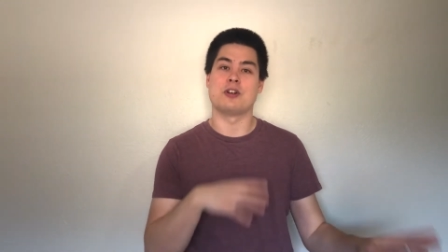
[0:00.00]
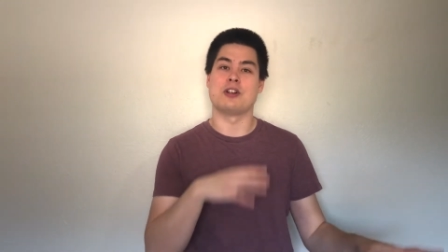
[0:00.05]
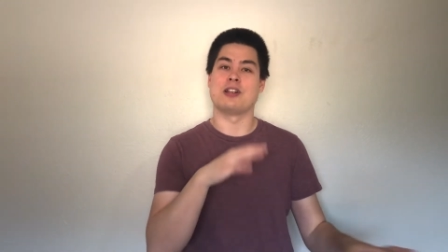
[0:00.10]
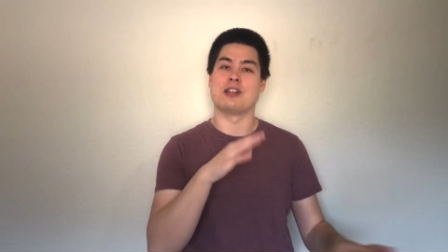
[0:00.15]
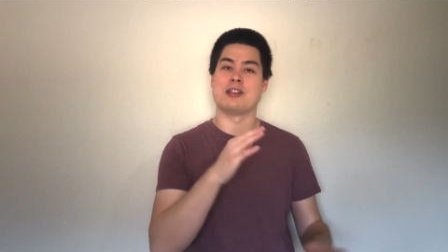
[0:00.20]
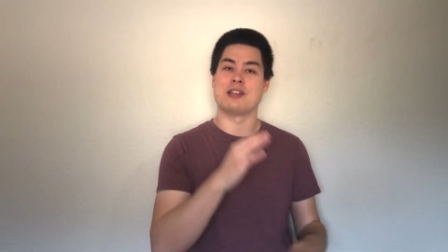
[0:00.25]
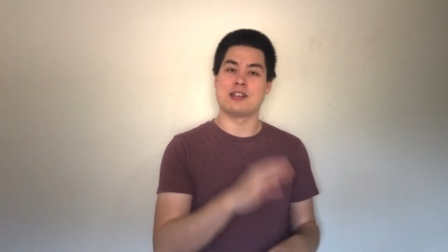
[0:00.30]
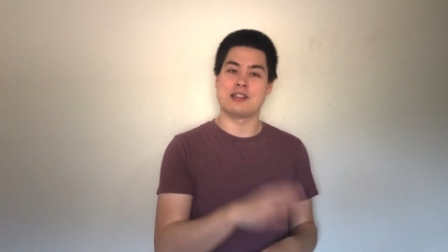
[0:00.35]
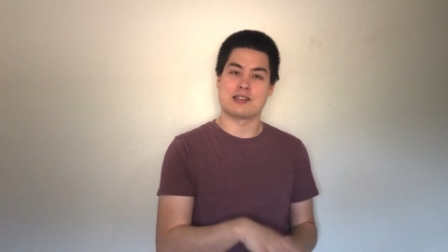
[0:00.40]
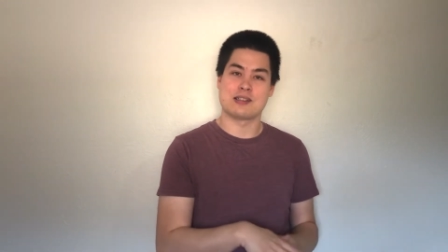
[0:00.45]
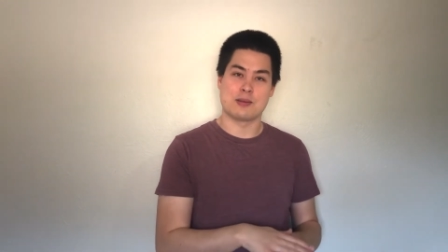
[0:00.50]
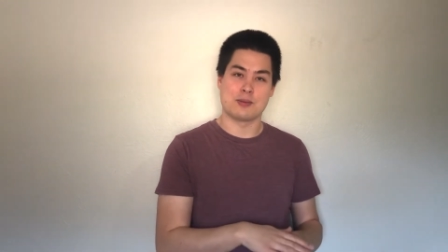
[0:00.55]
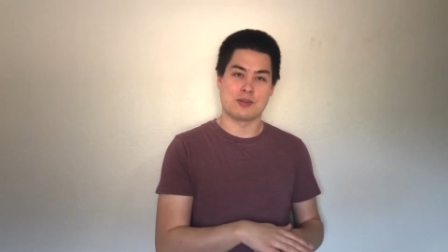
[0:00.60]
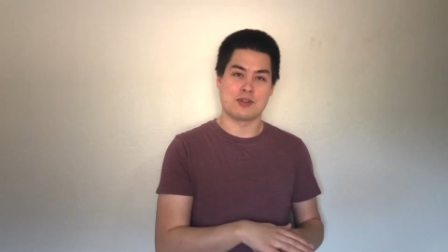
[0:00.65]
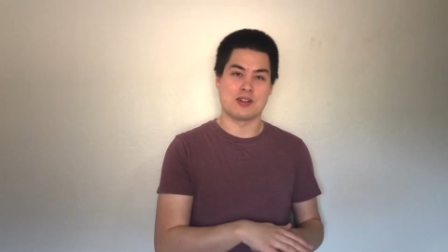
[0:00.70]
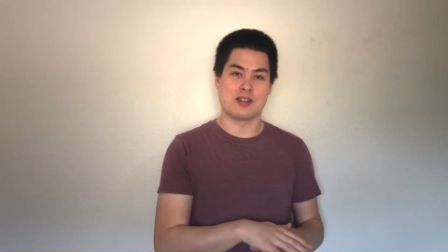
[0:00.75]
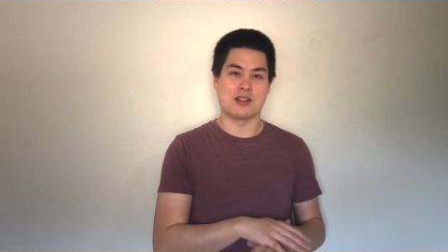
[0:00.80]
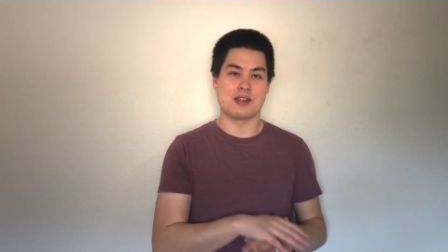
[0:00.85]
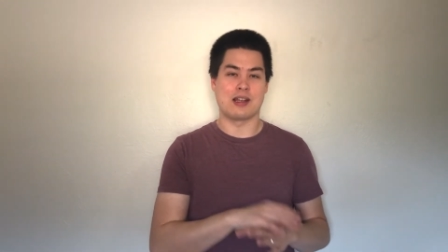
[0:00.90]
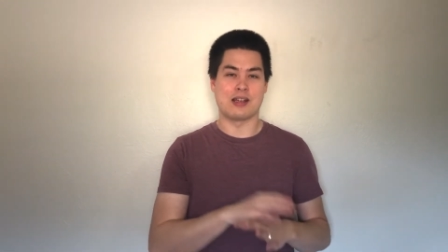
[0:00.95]
and did some of
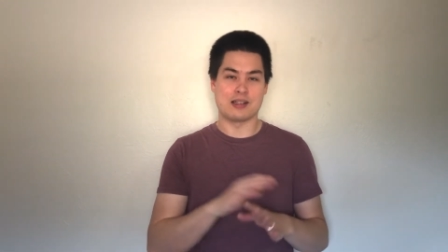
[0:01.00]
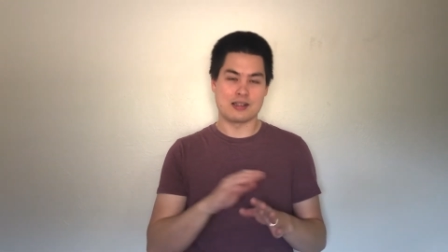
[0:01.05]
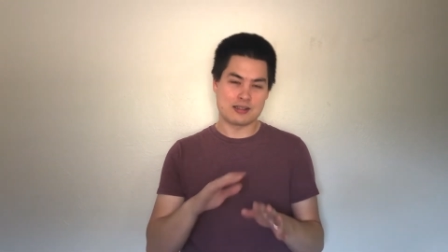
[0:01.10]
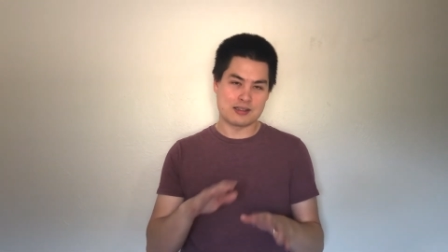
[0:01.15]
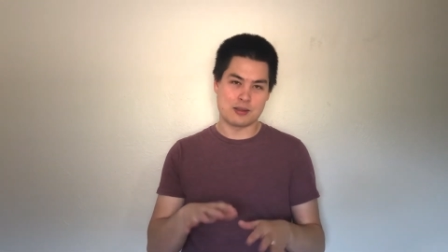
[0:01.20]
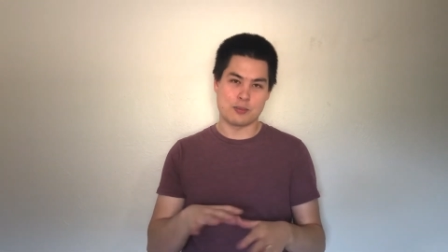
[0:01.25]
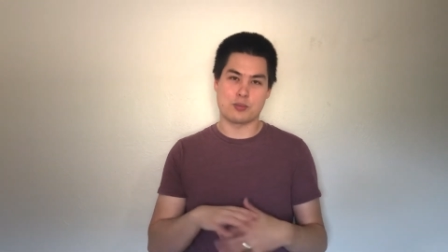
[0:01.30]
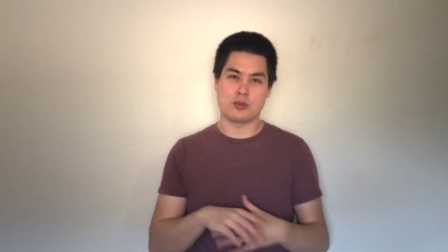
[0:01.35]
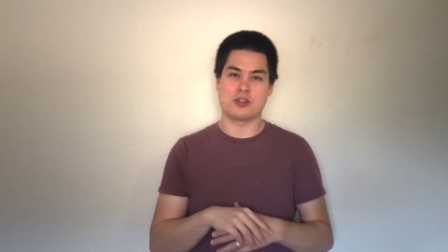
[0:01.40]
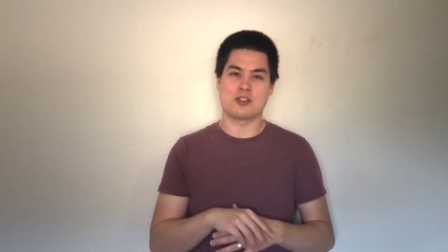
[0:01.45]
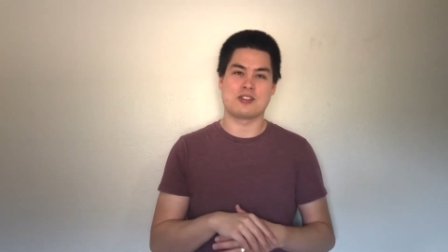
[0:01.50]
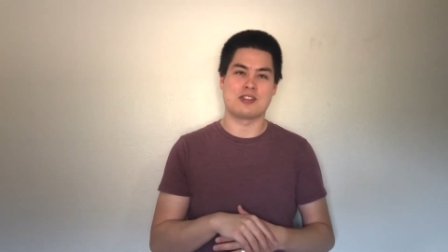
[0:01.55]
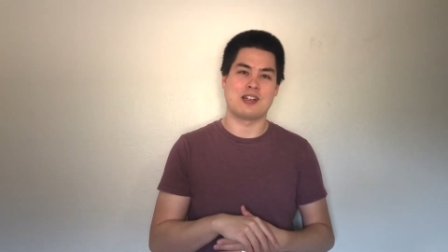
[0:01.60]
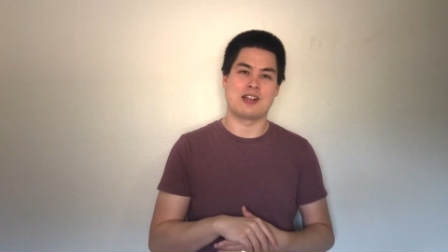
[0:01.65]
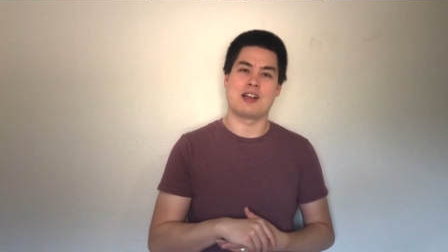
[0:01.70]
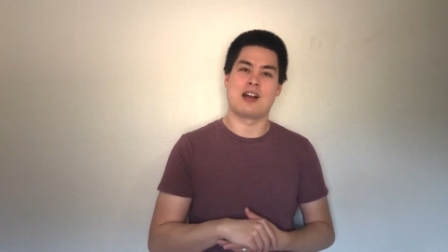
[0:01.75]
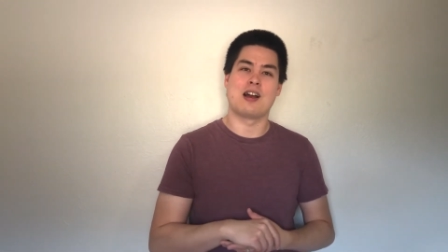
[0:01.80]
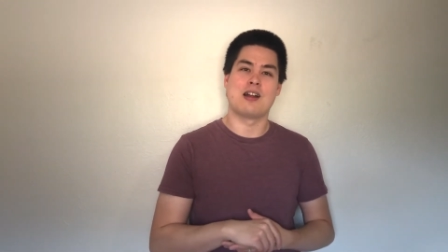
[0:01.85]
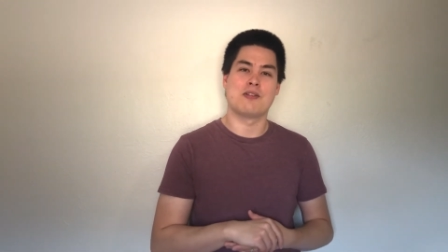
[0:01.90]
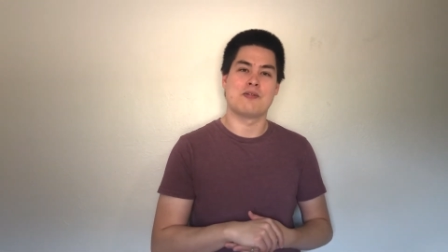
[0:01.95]
the like simple
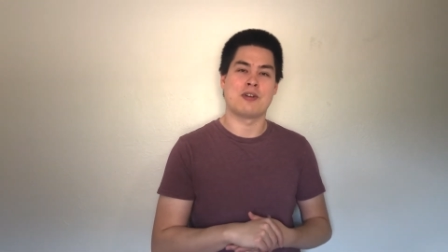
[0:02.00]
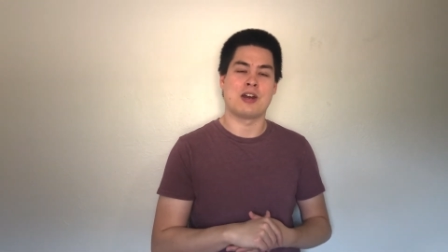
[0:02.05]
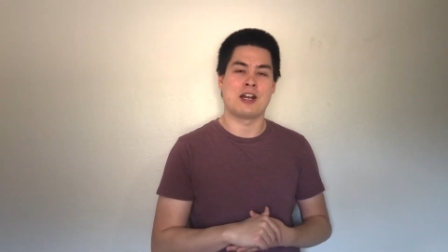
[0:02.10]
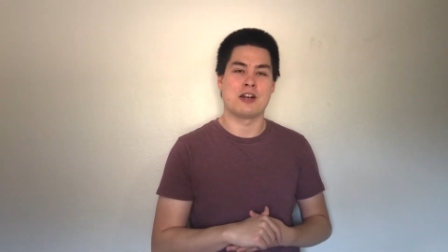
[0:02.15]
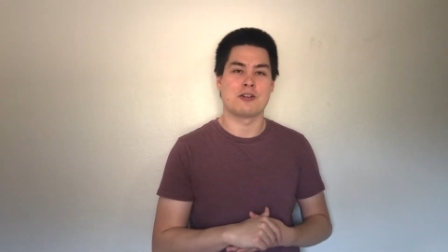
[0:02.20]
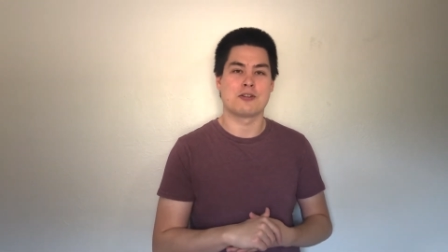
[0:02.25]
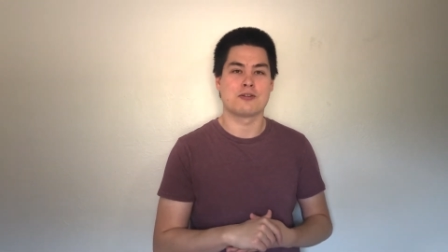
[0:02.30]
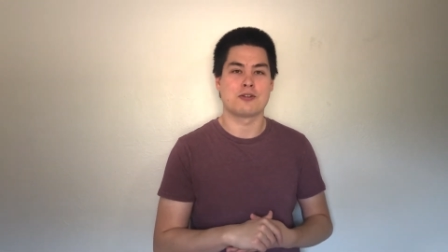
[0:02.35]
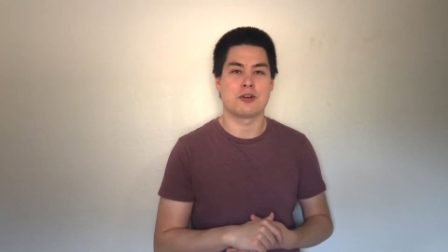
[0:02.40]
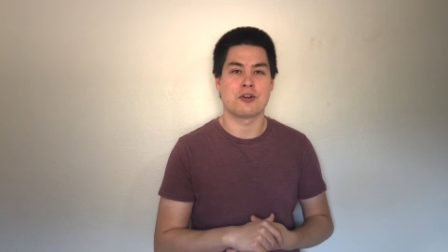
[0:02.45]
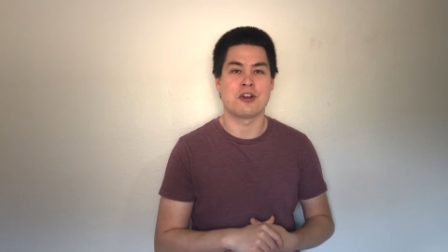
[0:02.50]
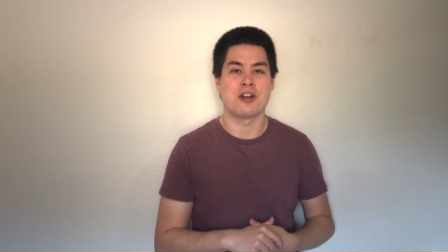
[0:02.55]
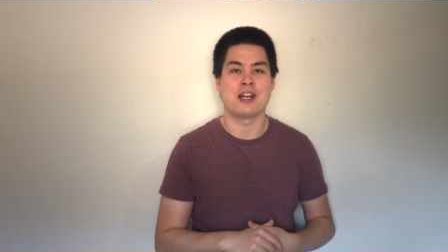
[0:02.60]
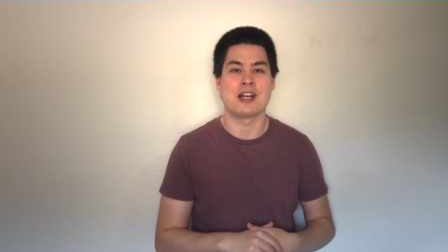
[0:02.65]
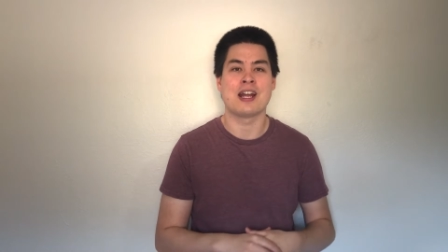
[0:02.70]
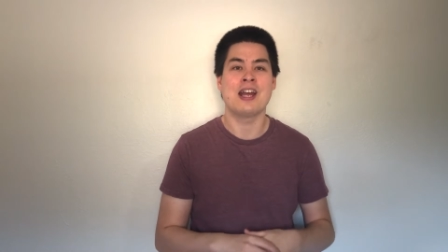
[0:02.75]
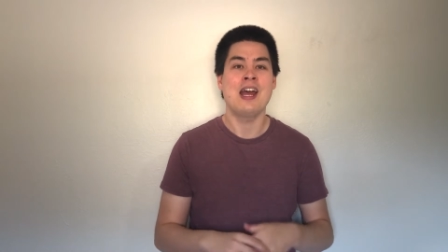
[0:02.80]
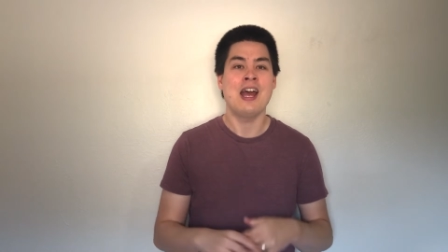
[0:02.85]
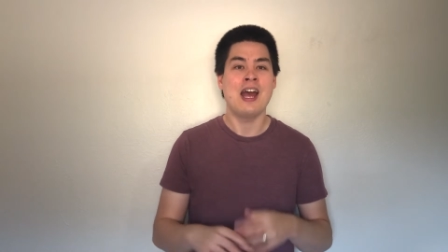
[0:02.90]
stick-on vinyl flooring.